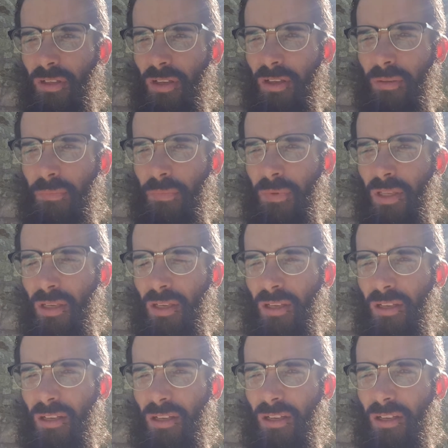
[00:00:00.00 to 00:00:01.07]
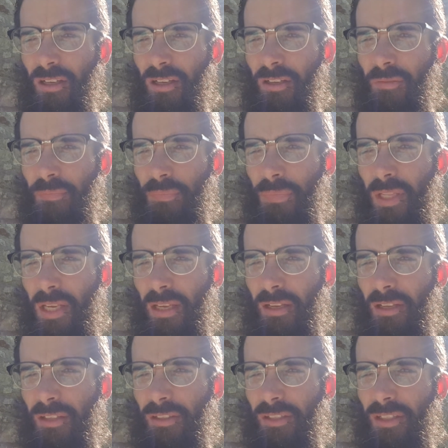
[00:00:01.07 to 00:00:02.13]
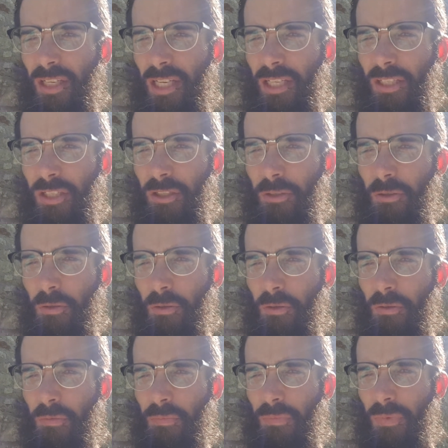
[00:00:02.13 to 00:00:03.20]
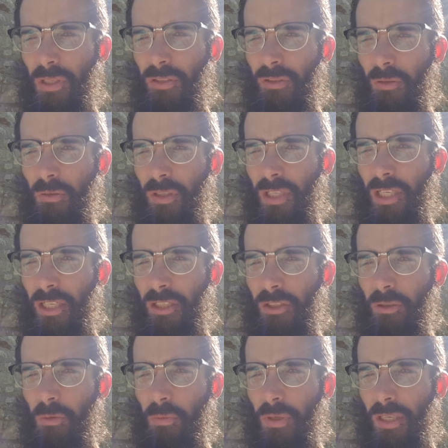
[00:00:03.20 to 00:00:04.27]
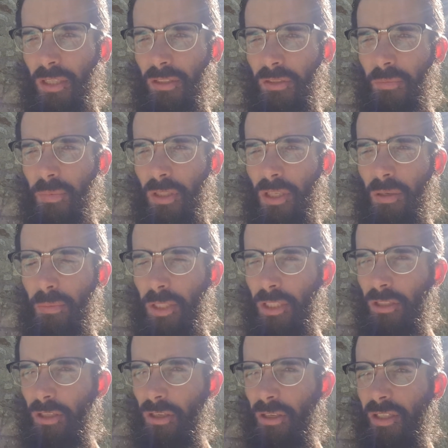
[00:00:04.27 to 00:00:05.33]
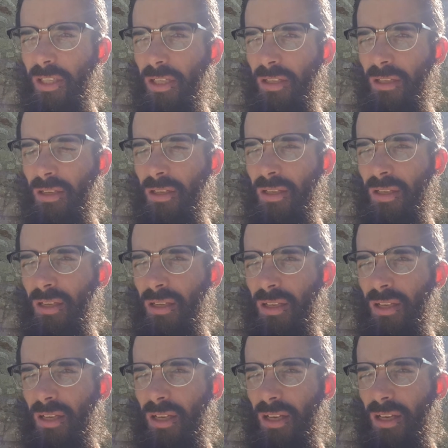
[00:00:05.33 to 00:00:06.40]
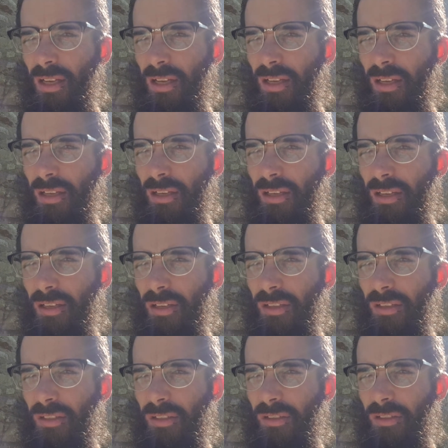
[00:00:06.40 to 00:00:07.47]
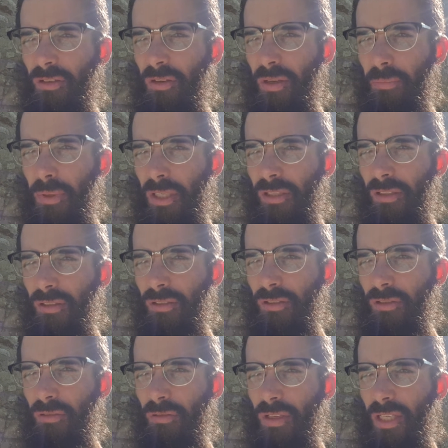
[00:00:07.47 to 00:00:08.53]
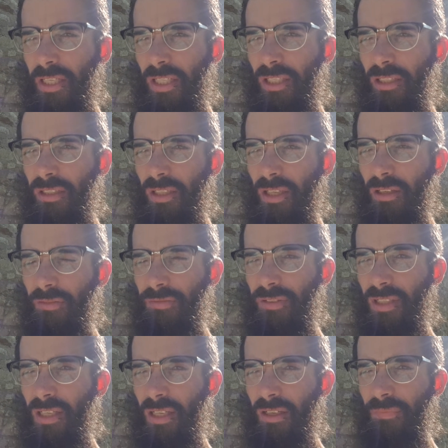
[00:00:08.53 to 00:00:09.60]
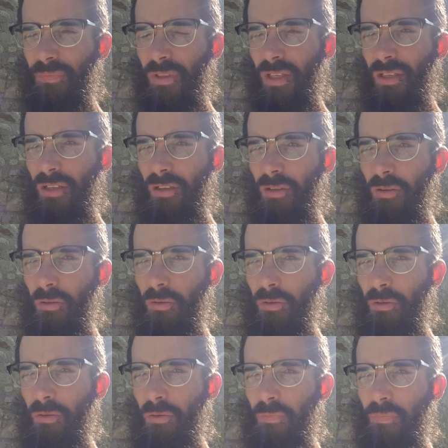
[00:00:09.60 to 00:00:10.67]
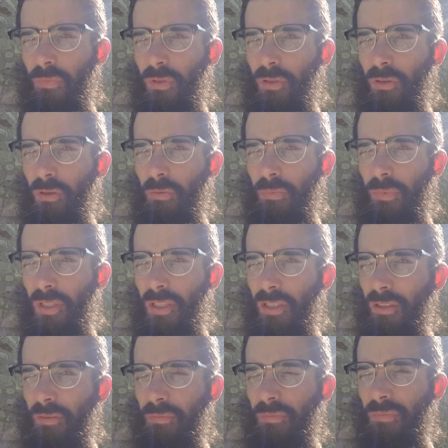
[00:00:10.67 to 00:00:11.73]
time, and it's an issue. It's only an issue when it's becoming dark. So I met two ladies at a villa who told me